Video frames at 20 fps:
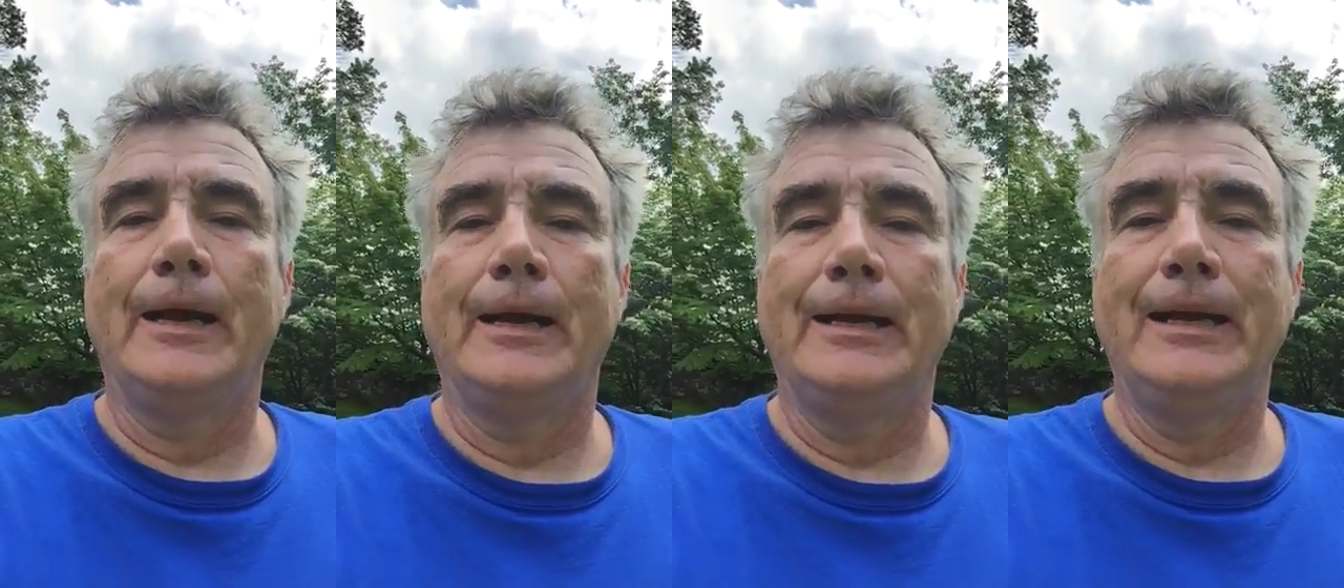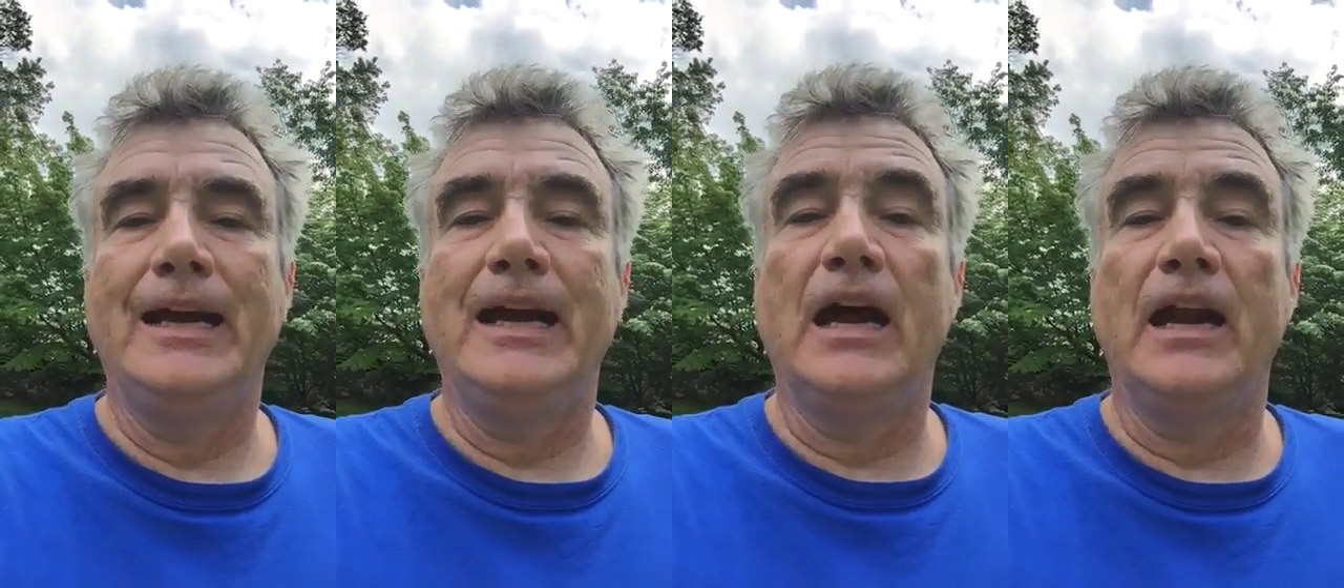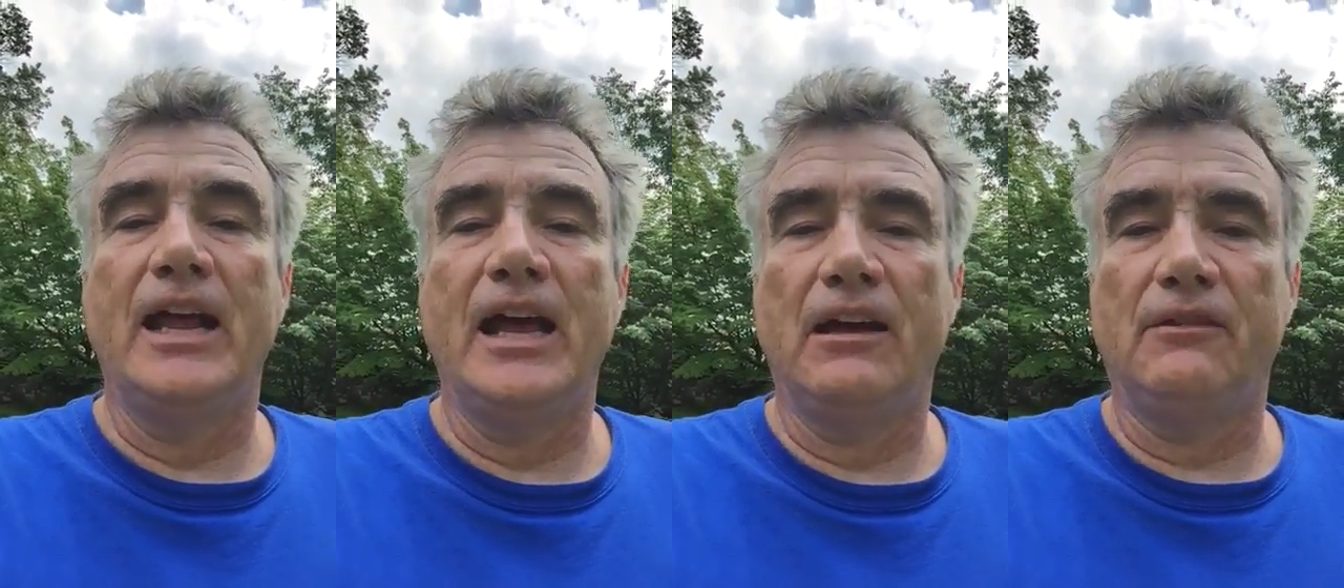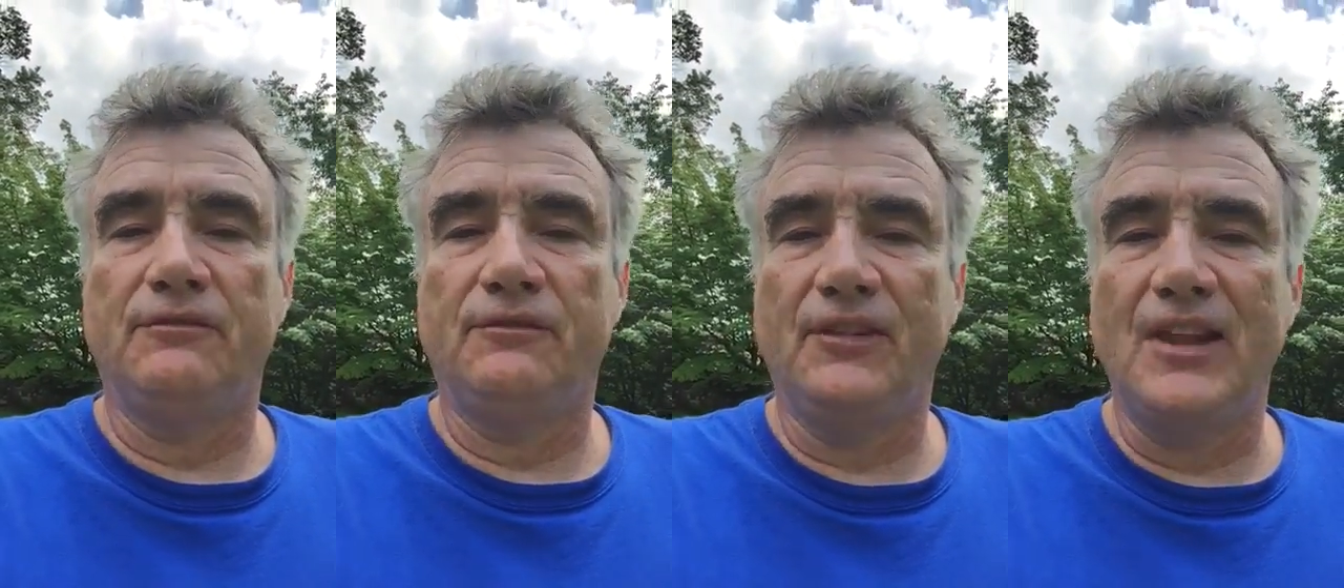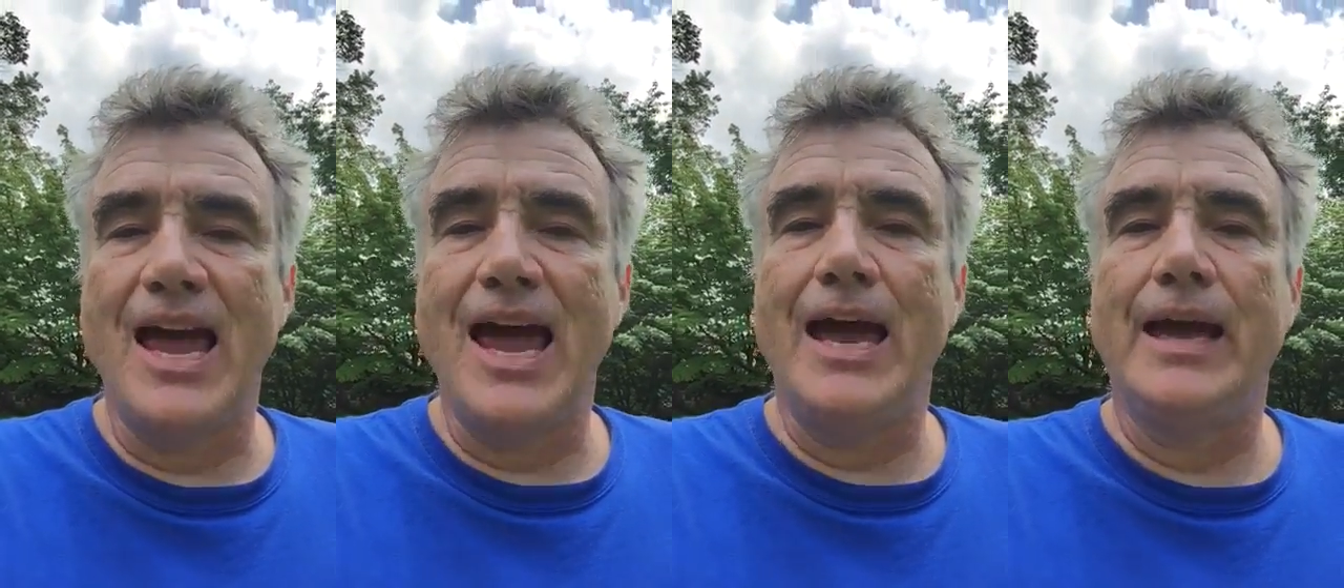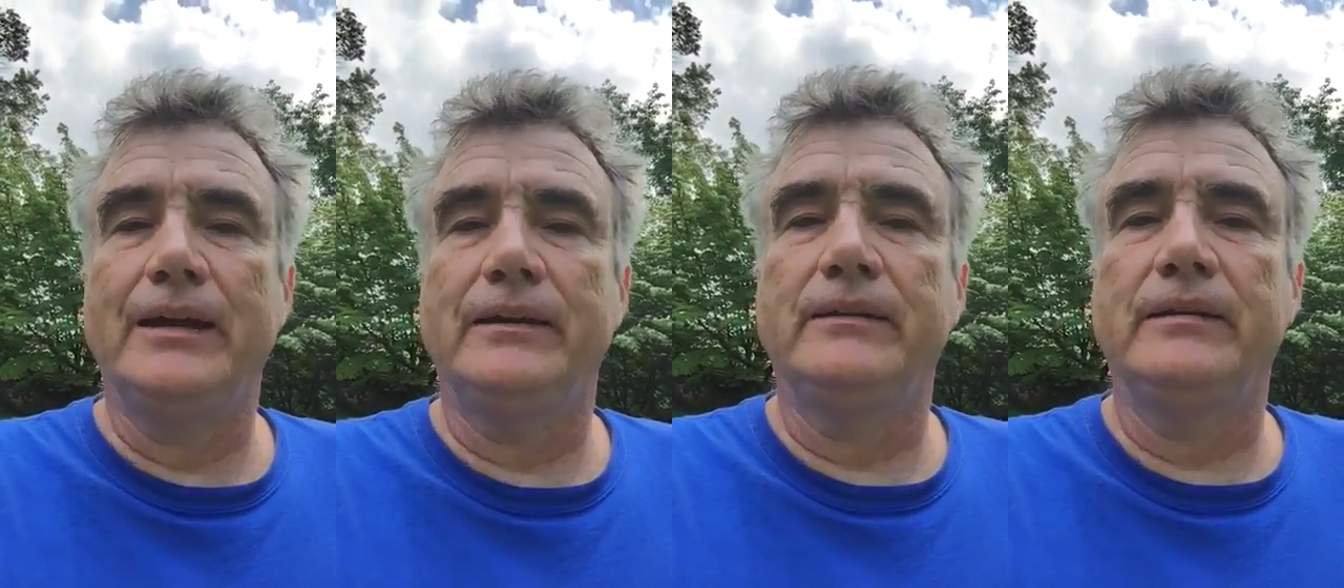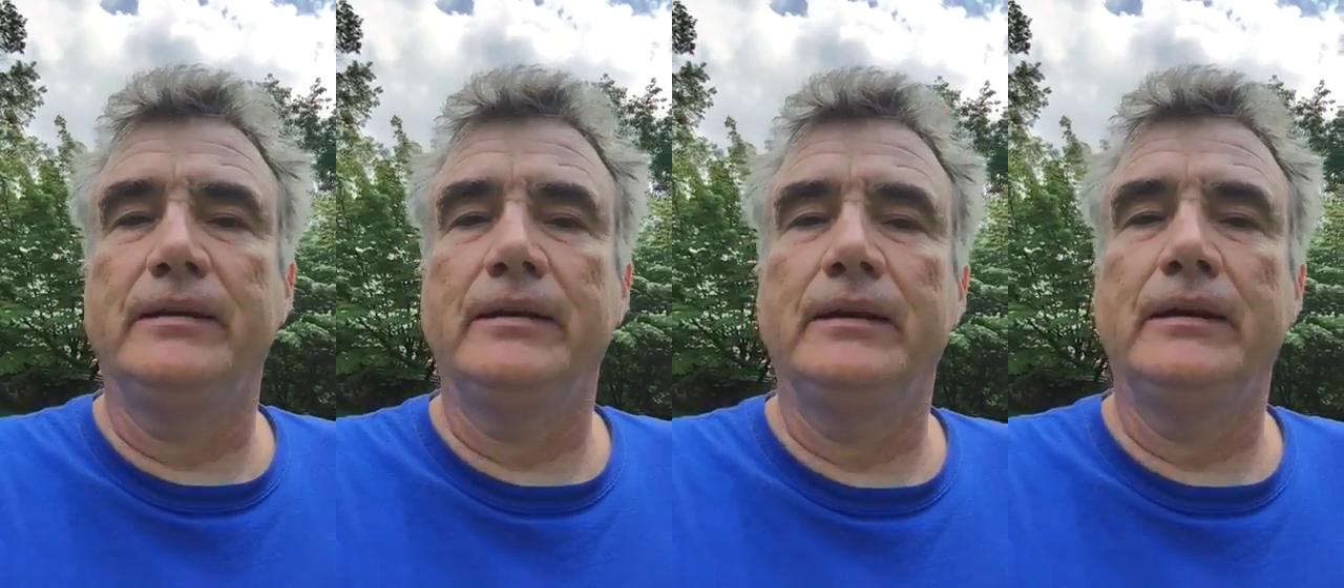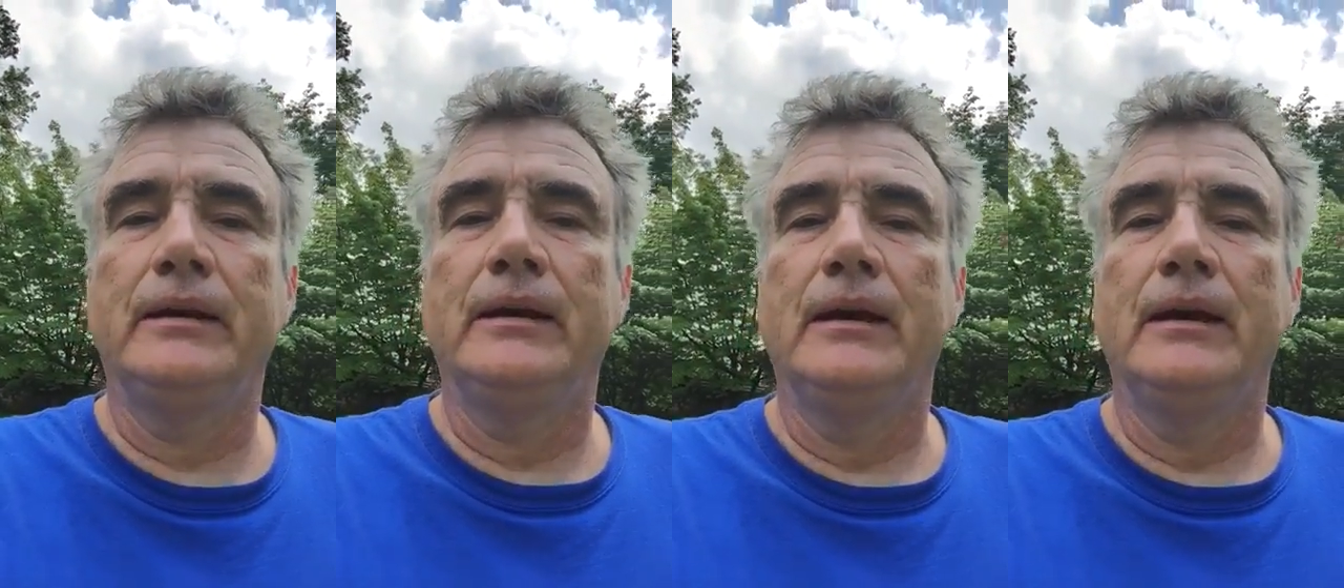he got outflanked